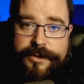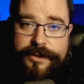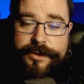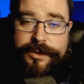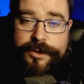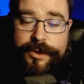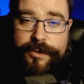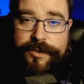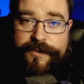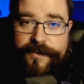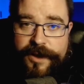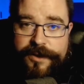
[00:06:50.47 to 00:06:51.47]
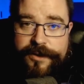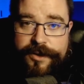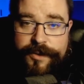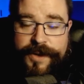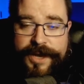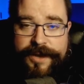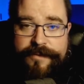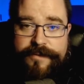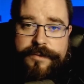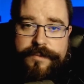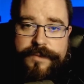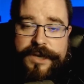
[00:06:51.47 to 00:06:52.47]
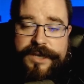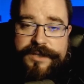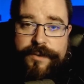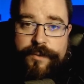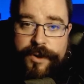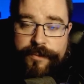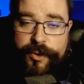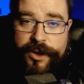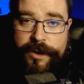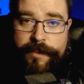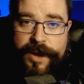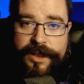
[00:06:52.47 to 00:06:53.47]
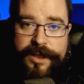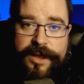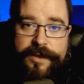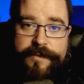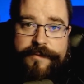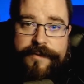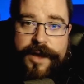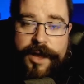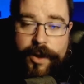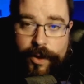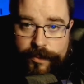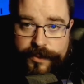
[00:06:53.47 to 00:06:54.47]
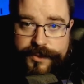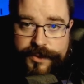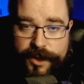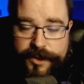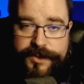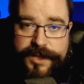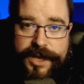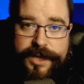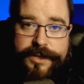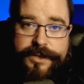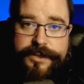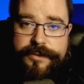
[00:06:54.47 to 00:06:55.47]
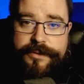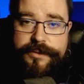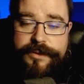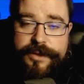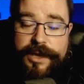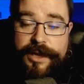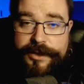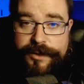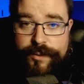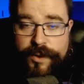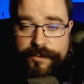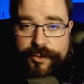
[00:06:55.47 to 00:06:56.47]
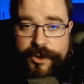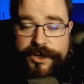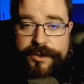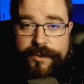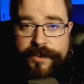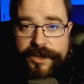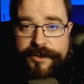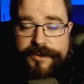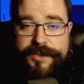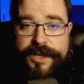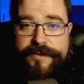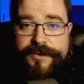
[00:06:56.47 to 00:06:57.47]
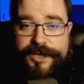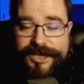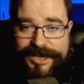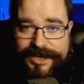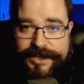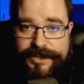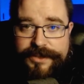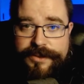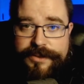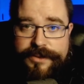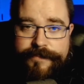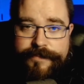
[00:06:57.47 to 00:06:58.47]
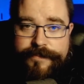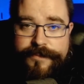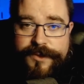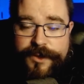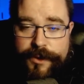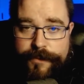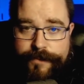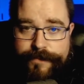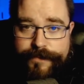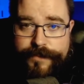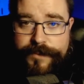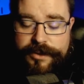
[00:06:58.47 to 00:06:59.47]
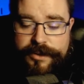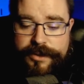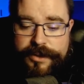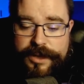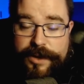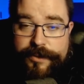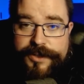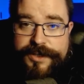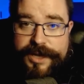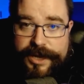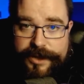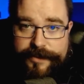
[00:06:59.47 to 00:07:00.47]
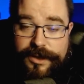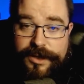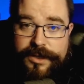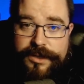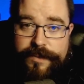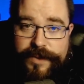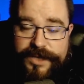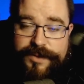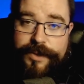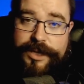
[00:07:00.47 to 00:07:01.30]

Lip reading: know the father you have. Because at one point in my life, I almost lost that. And at one point in your mother's life, she did. So, I would say the best place